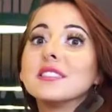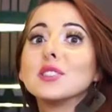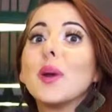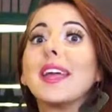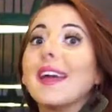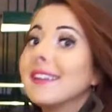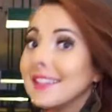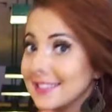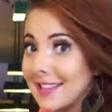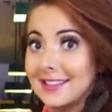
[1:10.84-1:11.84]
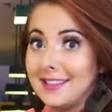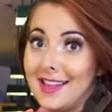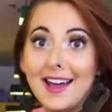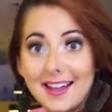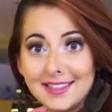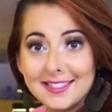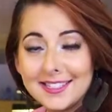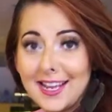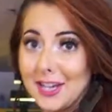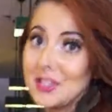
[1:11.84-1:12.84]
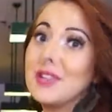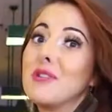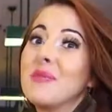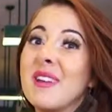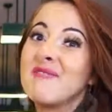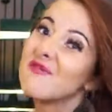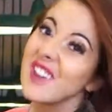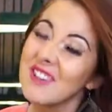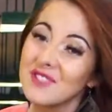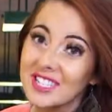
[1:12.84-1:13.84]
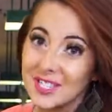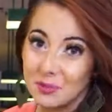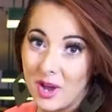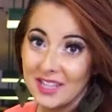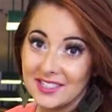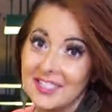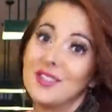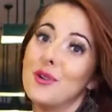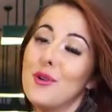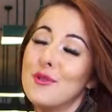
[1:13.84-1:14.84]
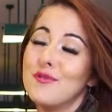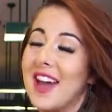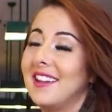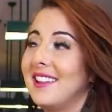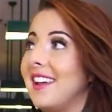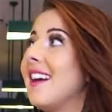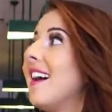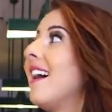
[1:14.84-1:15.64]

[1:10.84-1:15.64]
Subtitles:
So I cannot tell a lie. This is actually one of my favorite spots in the whole valley.